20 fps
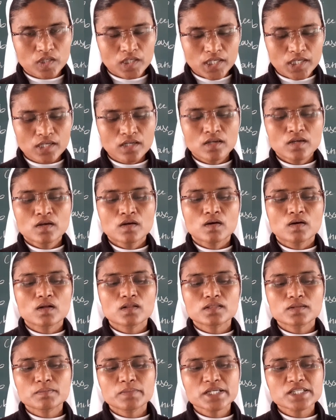Okay.
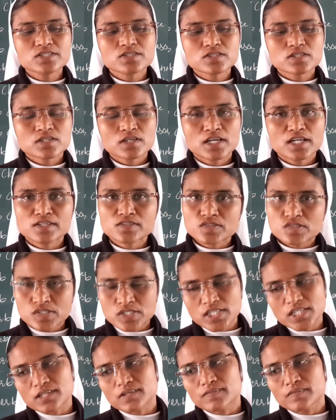All the best and
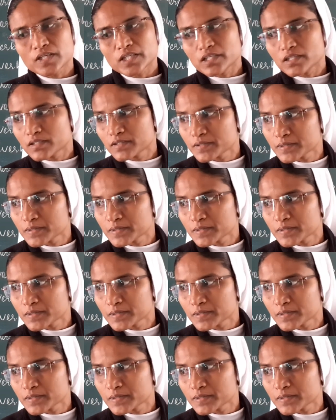study that.